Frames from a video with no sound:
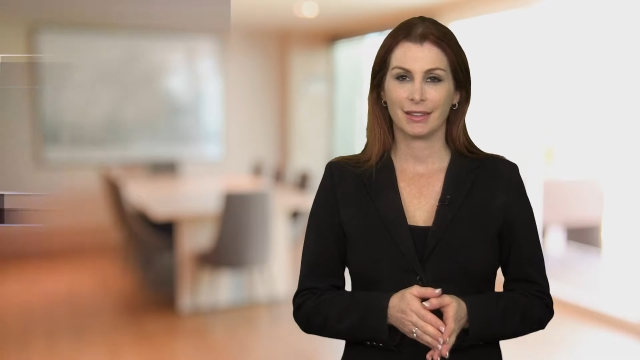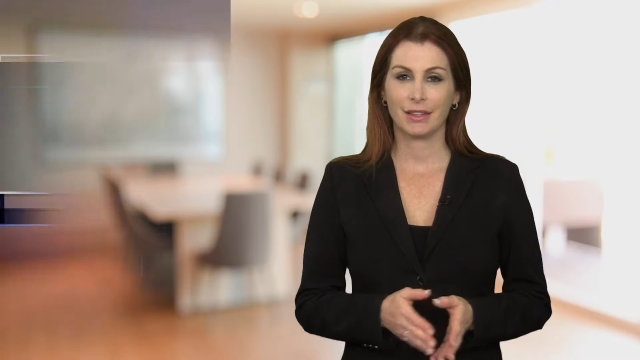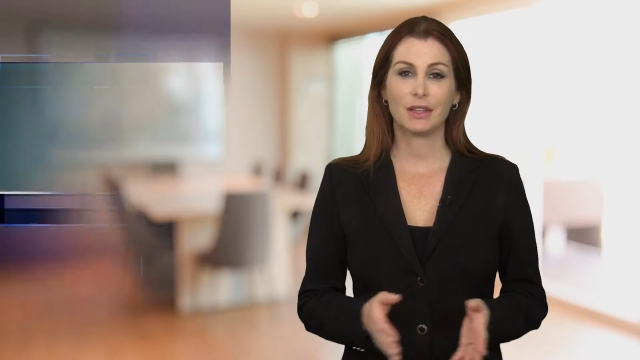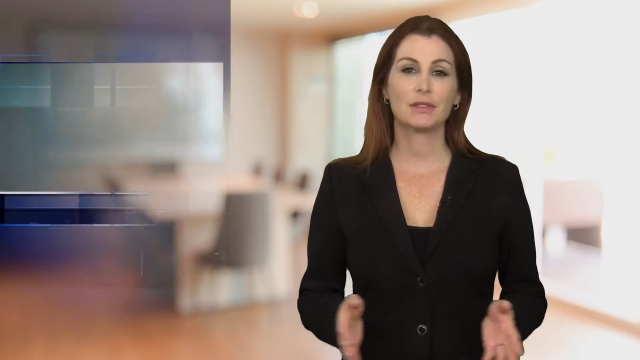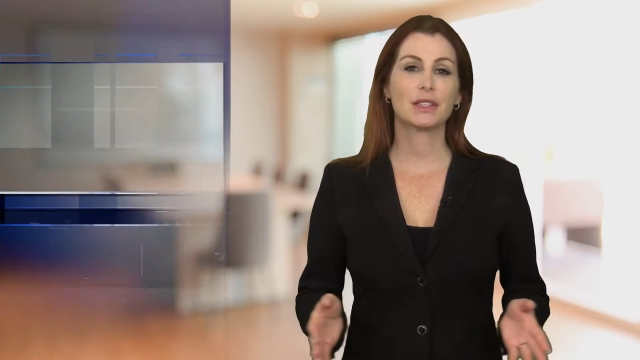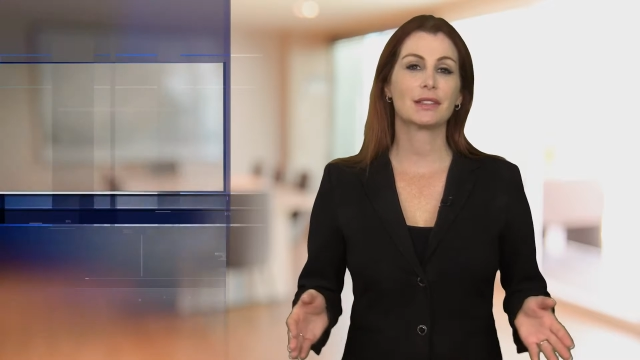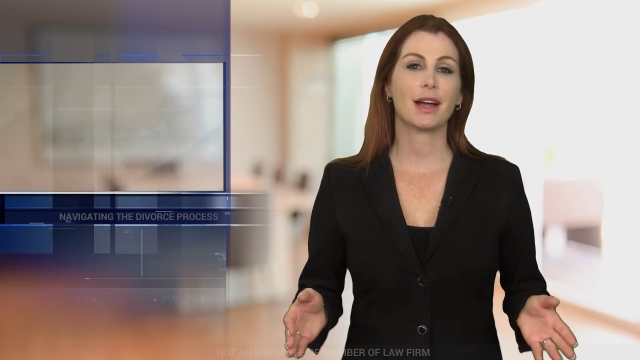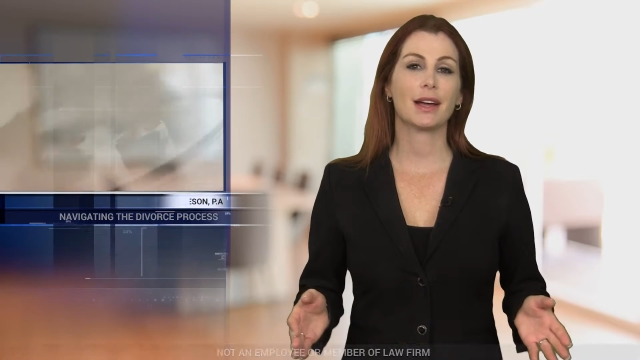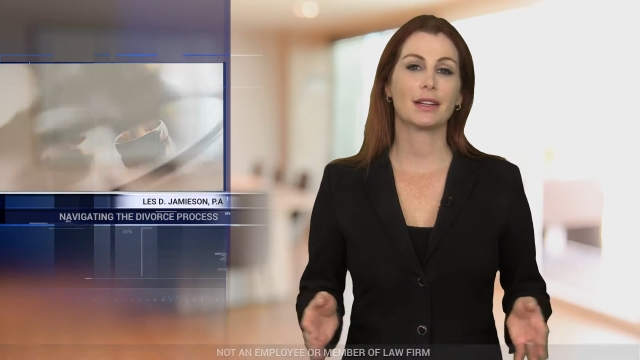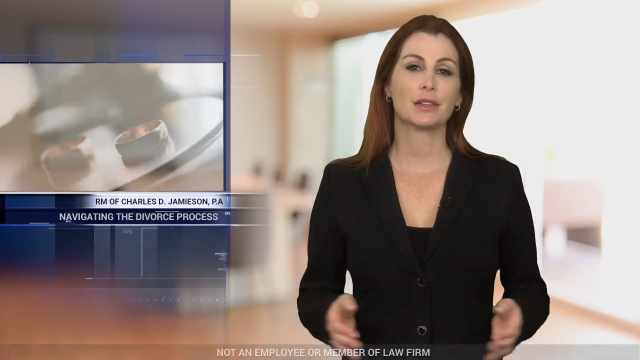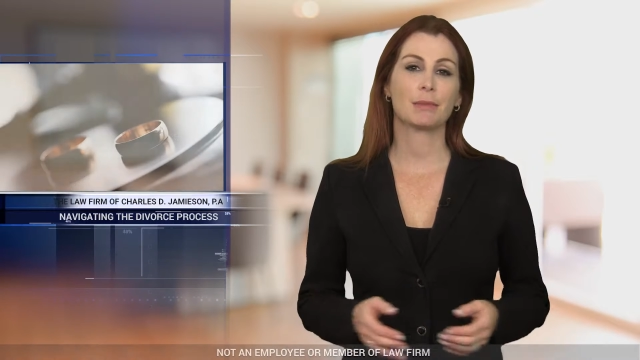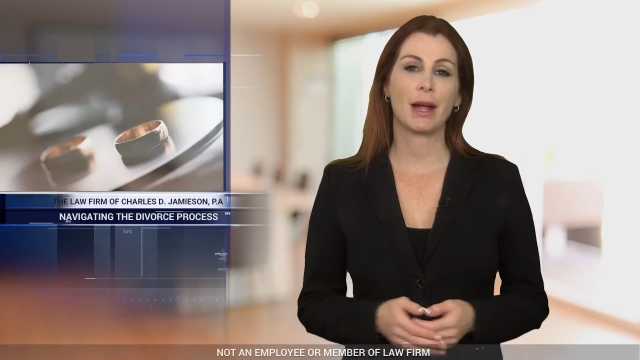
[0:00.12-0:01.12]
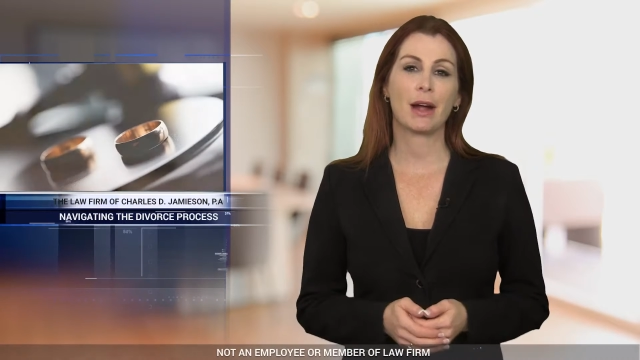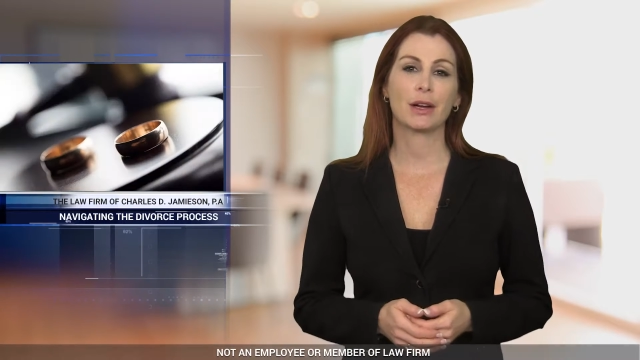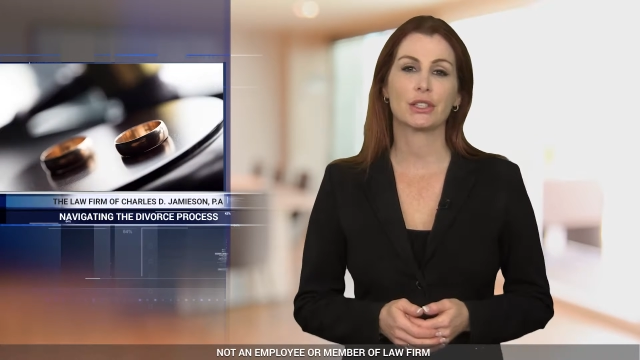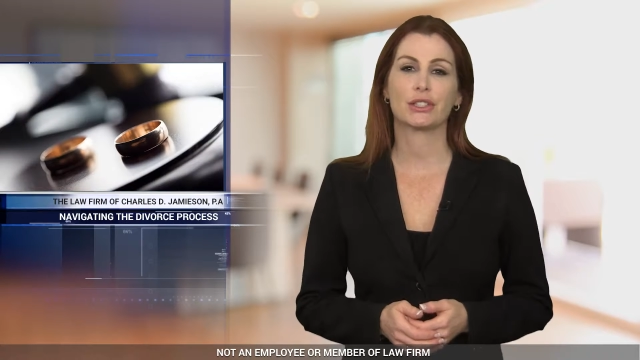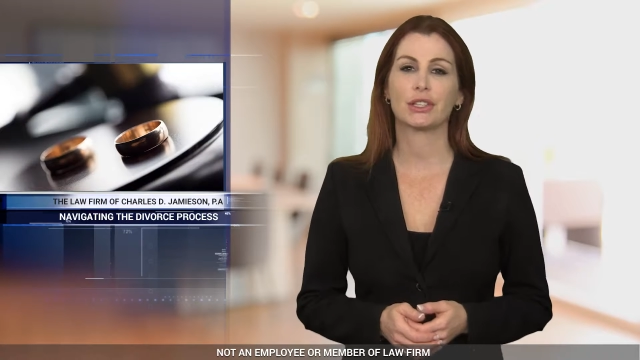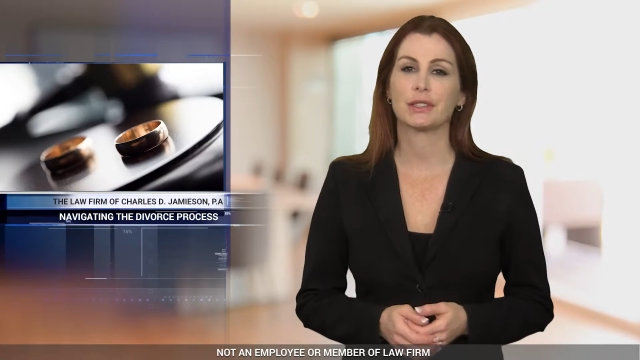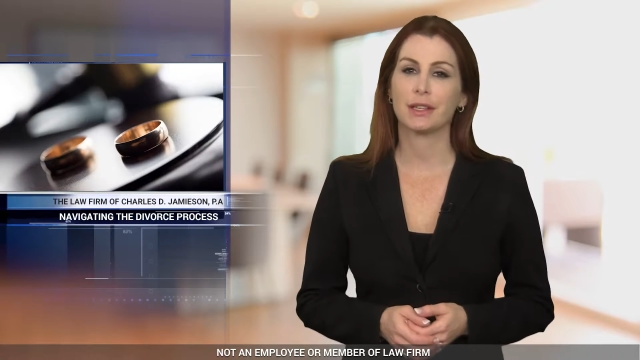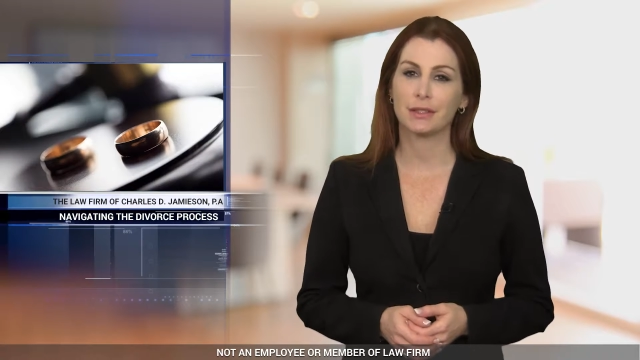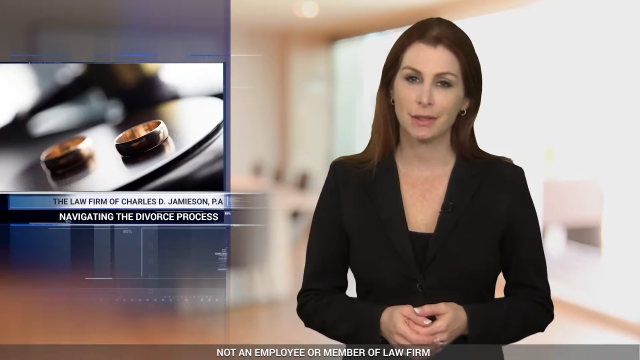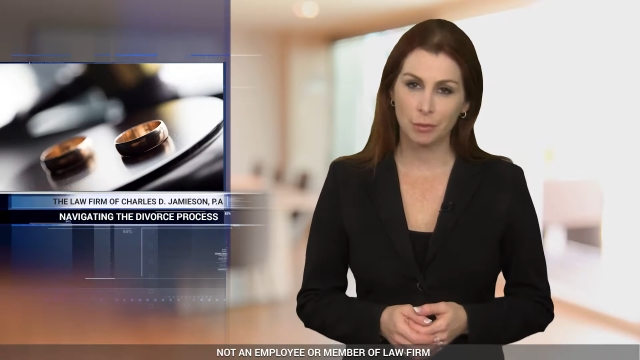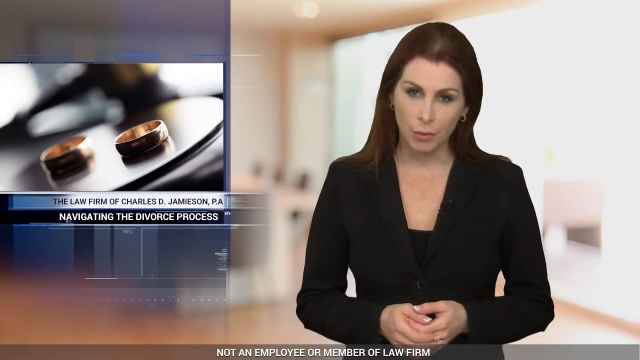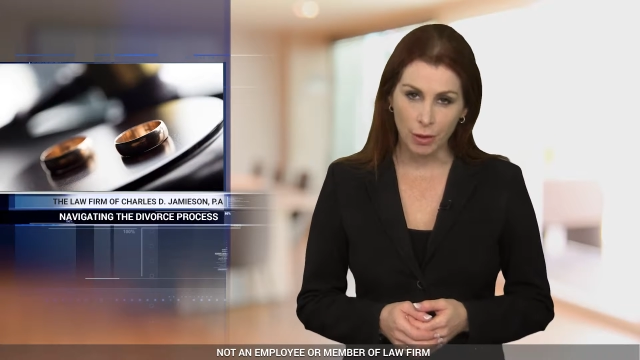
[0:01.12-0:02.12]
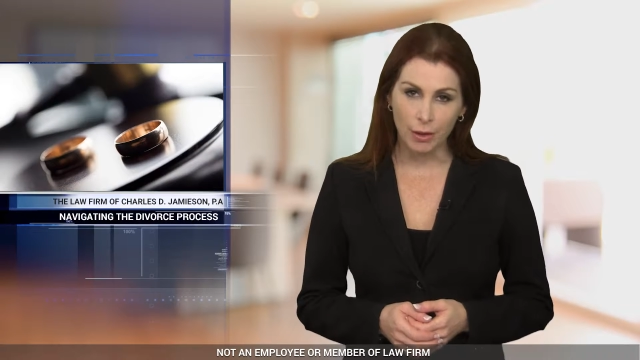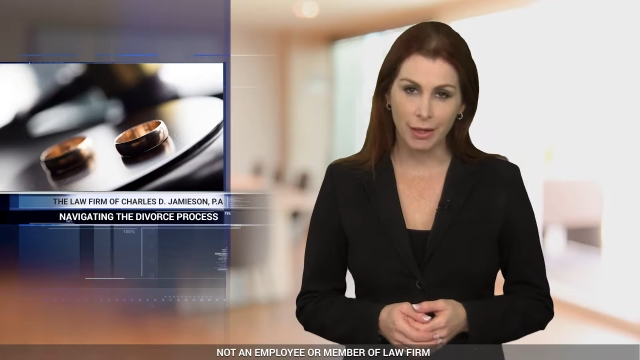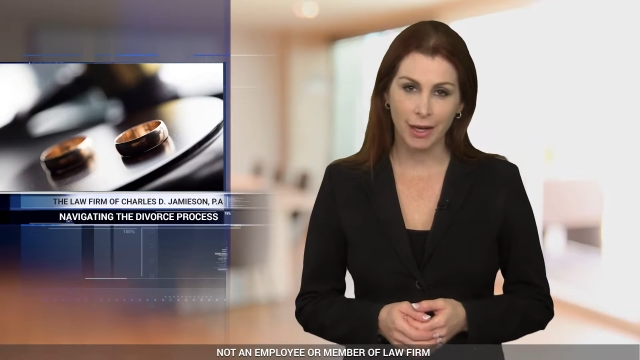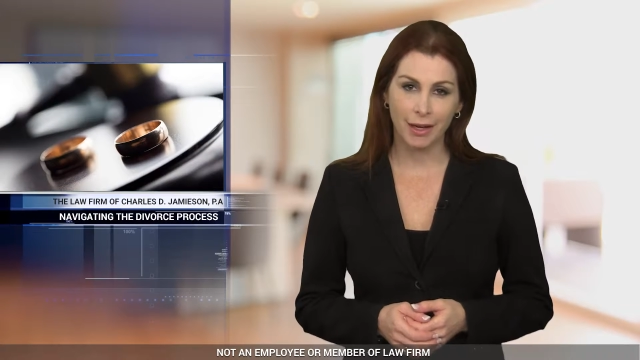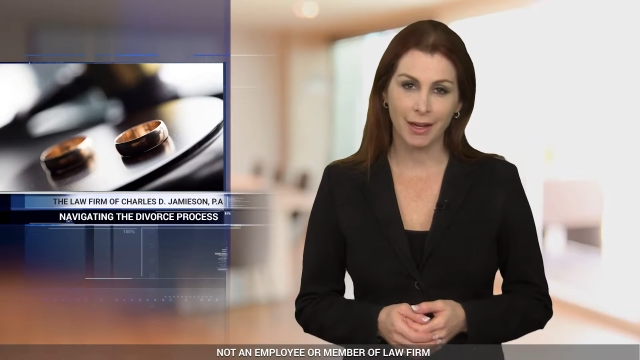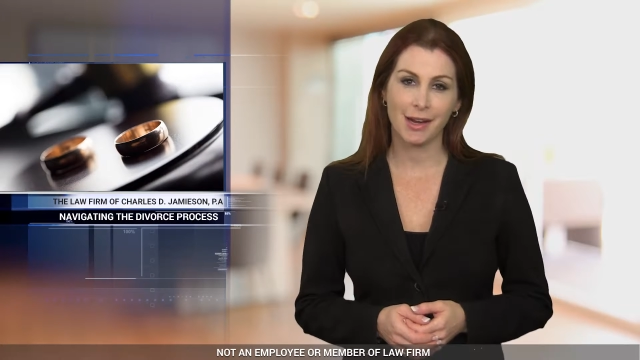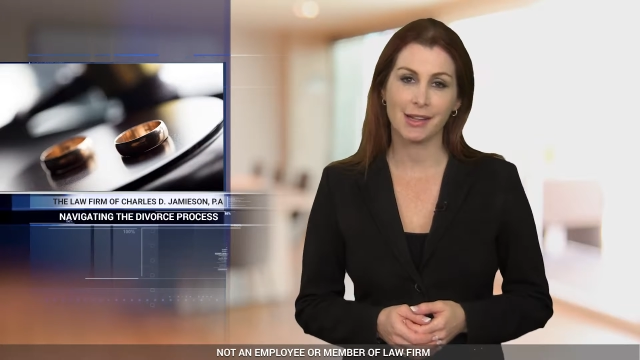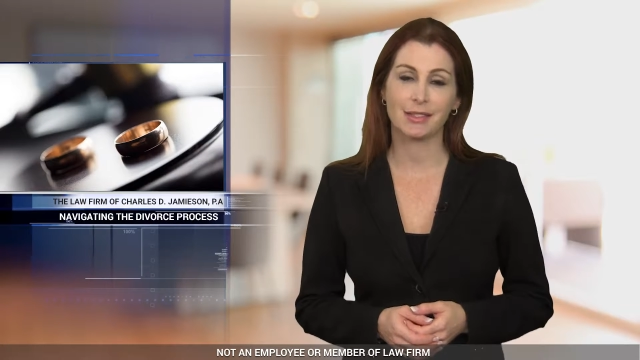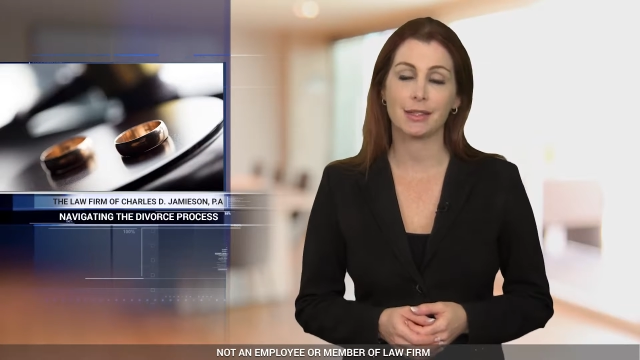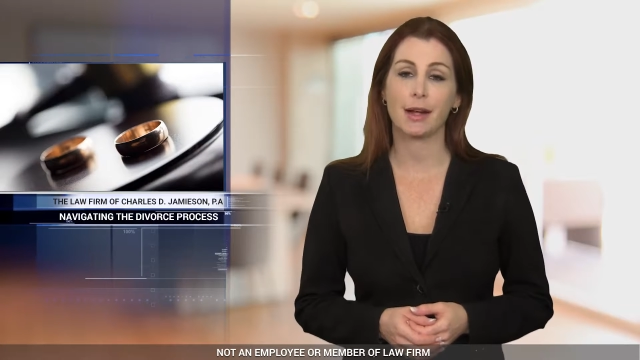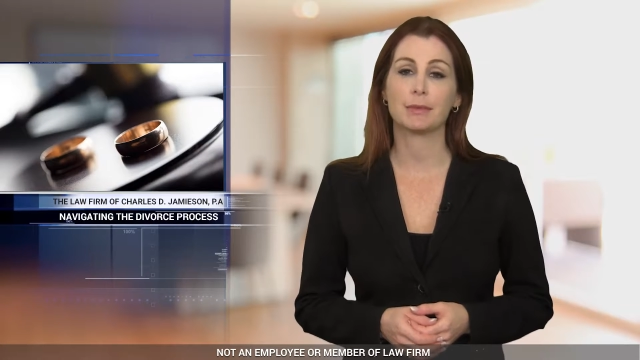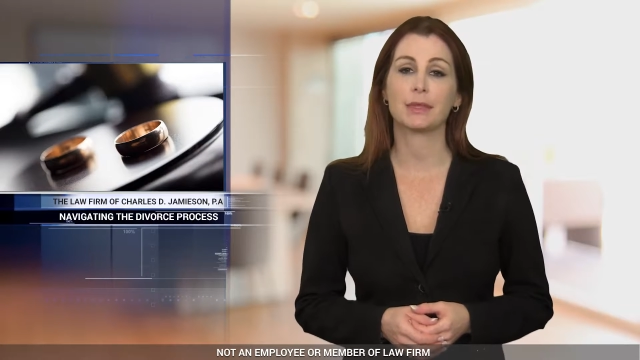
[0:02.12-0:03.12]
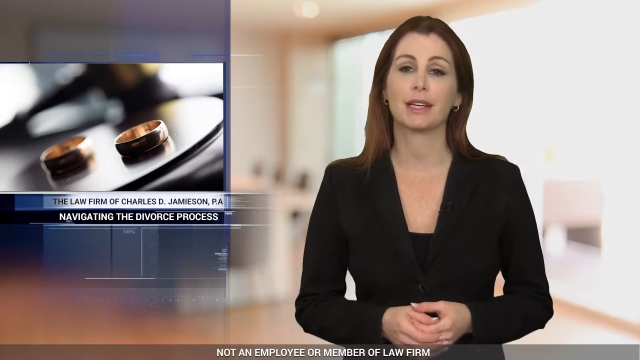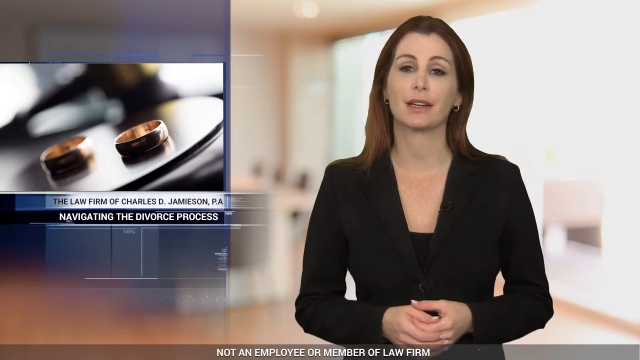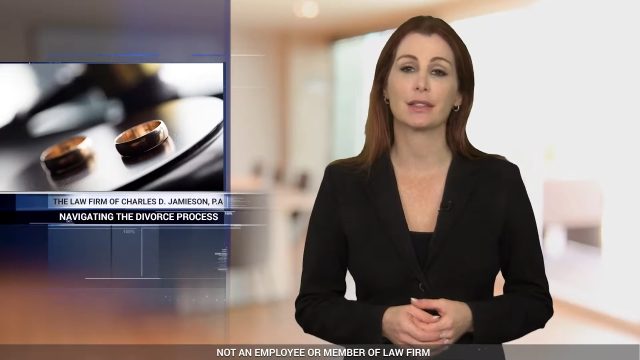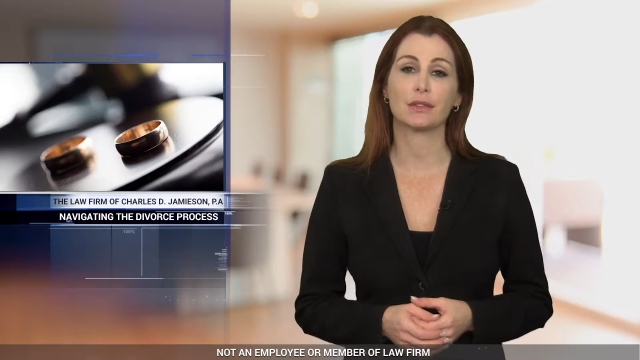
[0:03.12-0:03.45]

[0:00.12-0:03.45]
You've decided your marriage just isn't working and it's time to get a